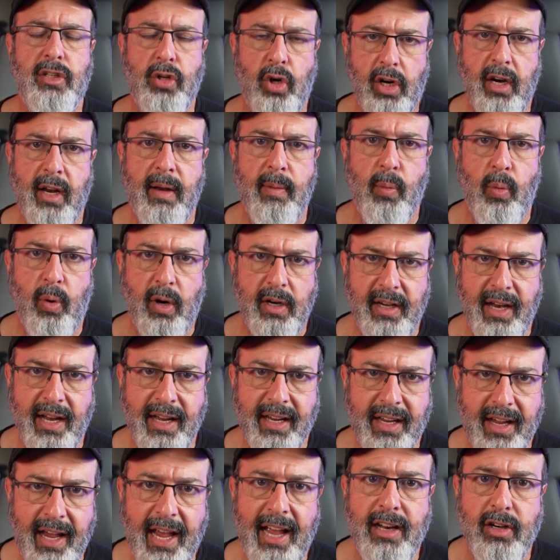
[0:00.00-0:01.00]
told him what they
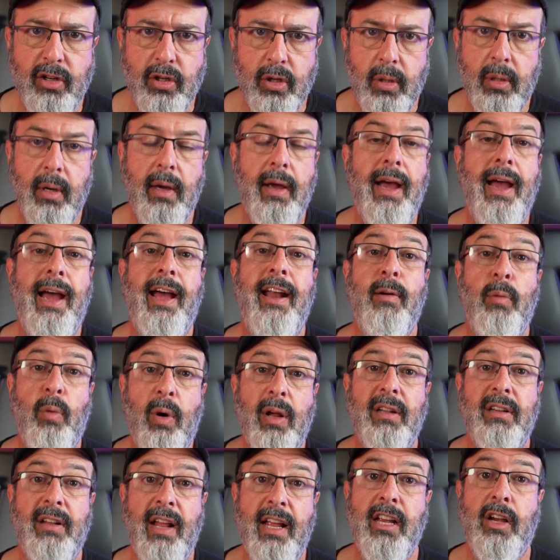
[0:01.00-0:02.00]
can do and
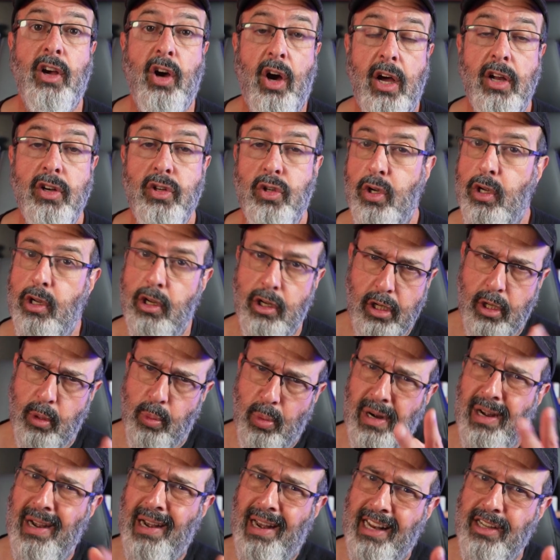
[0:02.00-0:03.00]
what they can't do. You
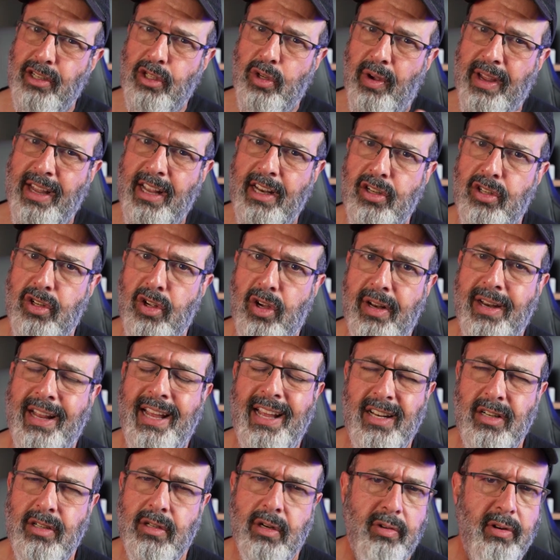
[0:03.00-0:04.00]
wouldn't let your intern
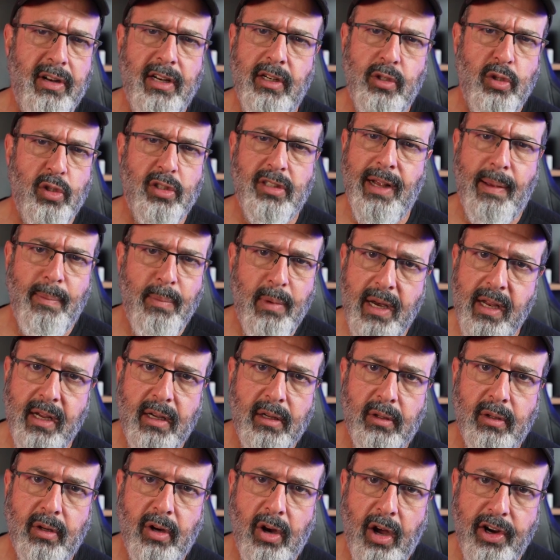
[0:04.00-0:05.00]
enter into some
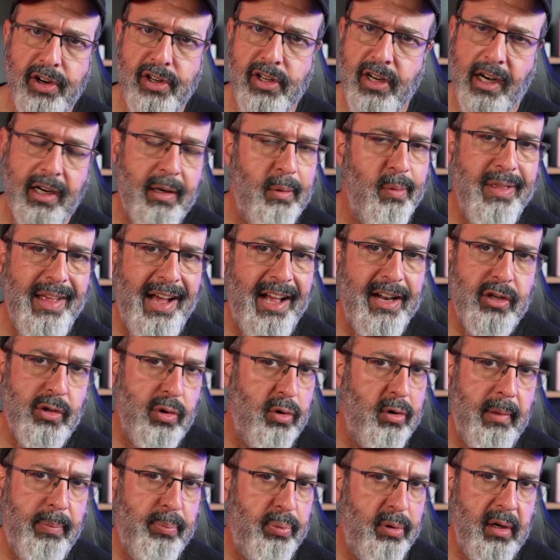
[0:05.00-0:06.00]
legal contract without
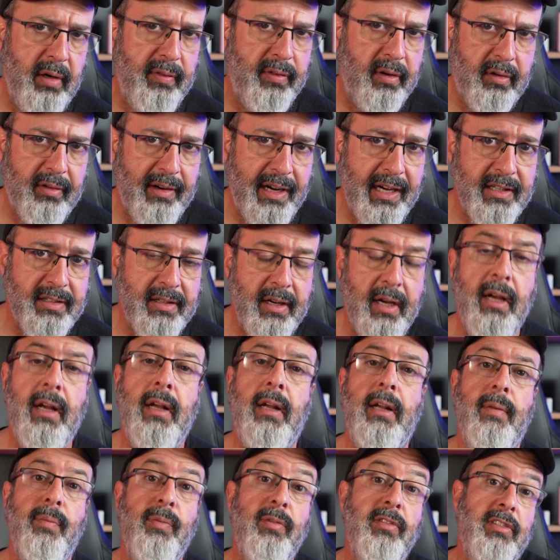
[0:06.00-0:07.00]
your approval, right?
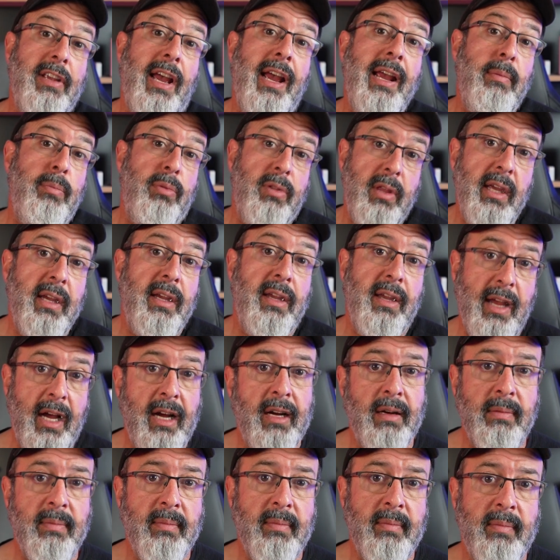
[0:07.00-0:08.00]
Same thing here.